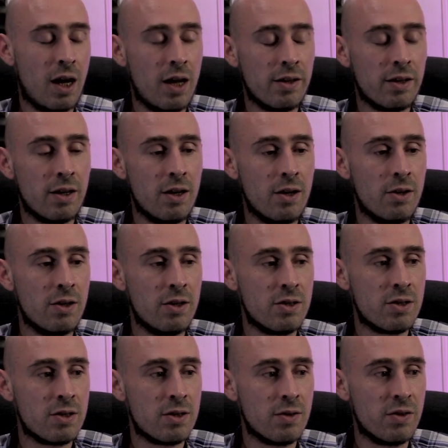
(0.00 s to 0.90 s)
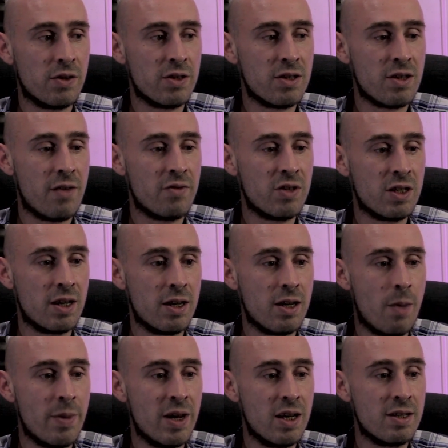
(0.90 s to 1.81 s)
don't know, and there's
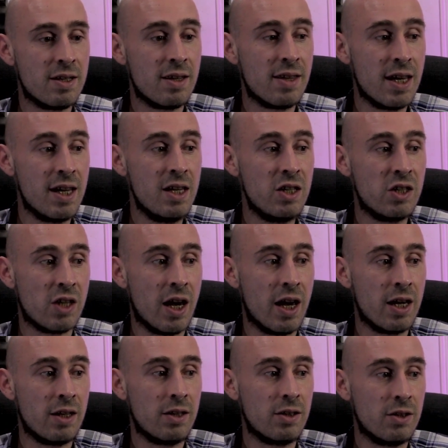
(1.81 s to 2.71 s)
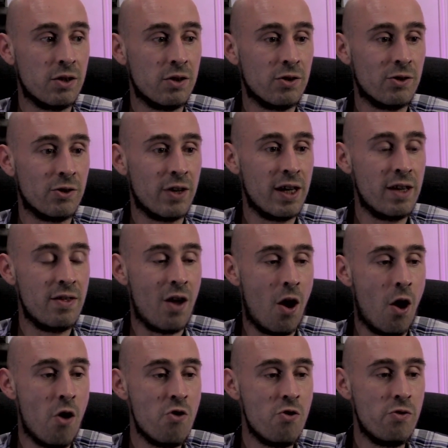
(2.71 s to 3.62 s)
obviously, I mean, as a DJ, you're in
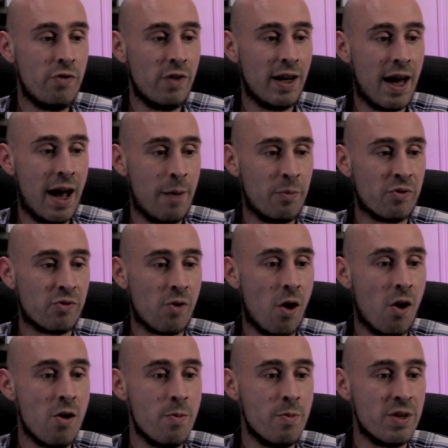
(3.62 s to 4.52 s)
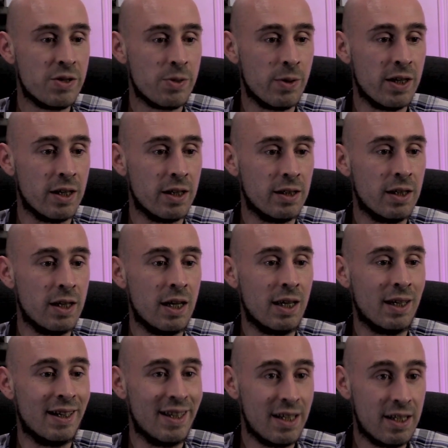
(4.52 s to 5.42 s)
the overlap right between
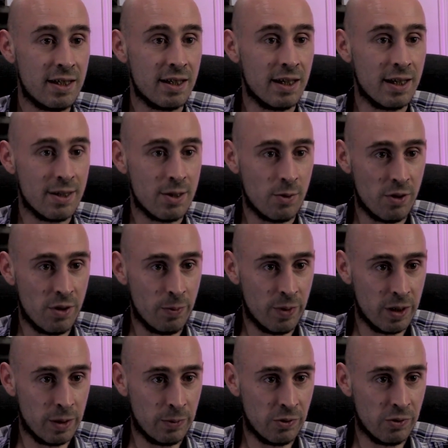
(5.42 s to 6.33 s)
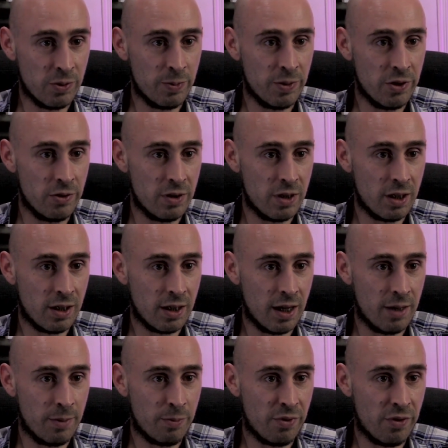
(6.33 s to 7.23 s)
listening to other people's music
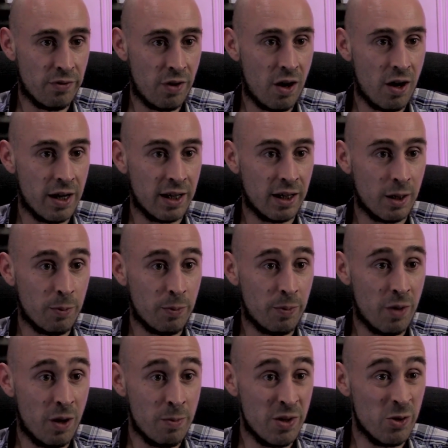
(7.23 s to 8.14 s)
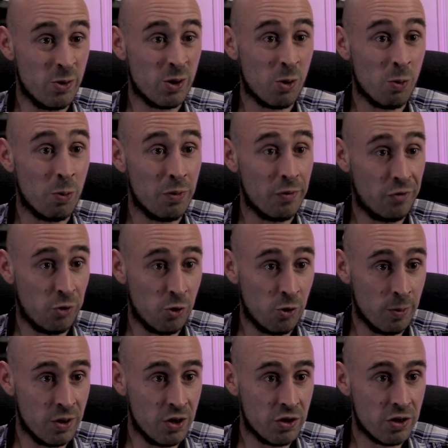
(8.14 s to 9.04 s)
and providing a musical
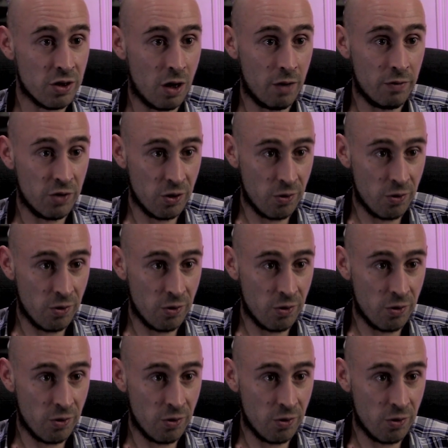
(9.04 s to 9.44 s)
performance of